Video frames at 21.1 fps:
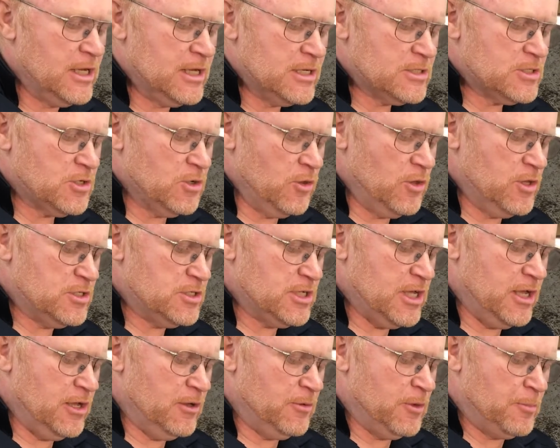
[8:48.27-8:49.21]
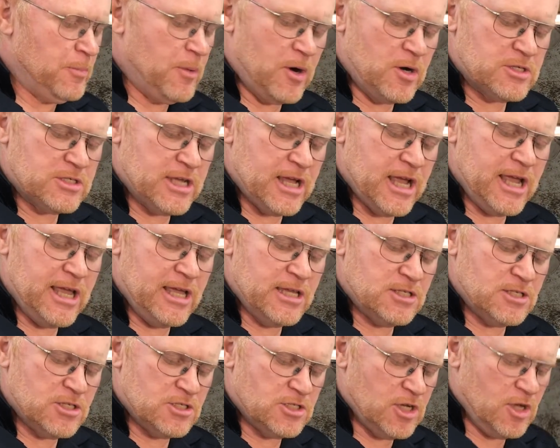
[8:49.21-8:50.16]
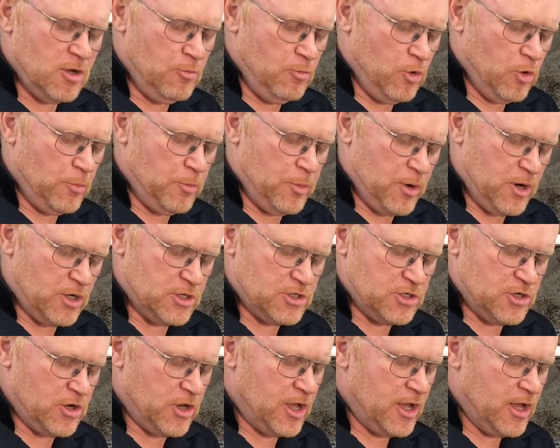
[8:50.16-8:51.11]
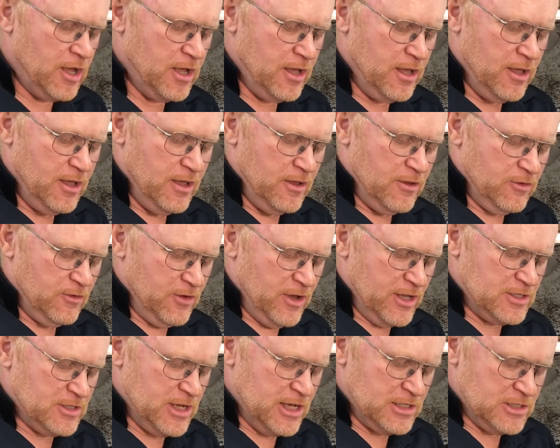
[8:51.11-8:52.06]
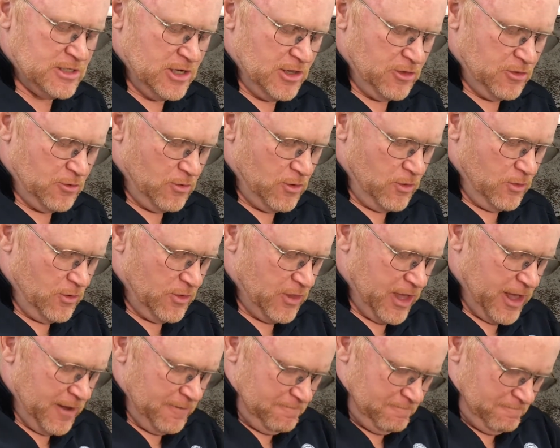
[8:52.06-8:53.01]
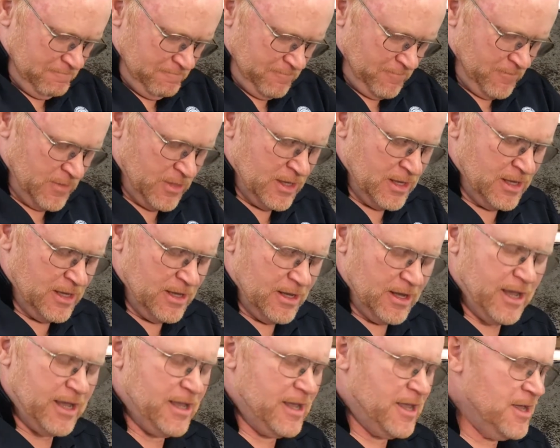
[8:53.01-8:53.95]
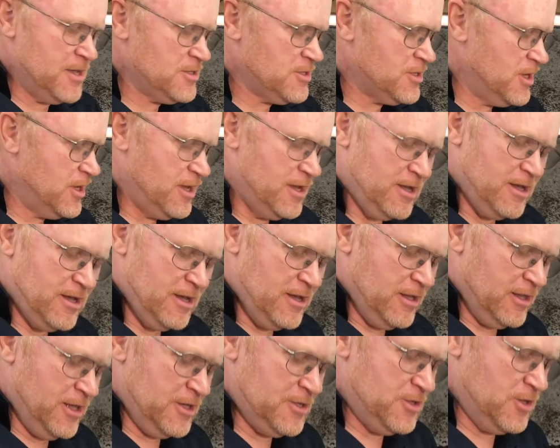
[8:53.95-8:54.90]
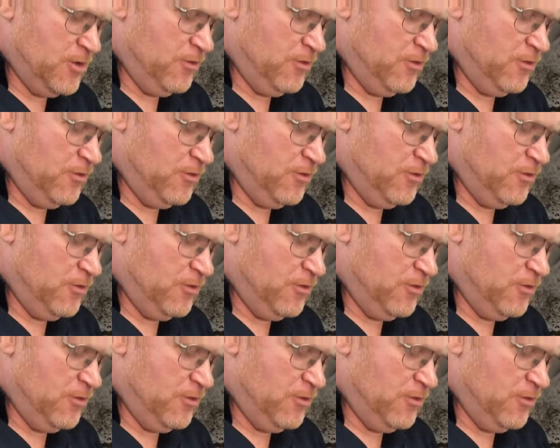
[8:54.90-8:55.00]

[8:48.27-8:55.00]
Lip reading: So the parts guy gets to sell more parts to you. So that's nothing wrong with that, I guess, unless you're the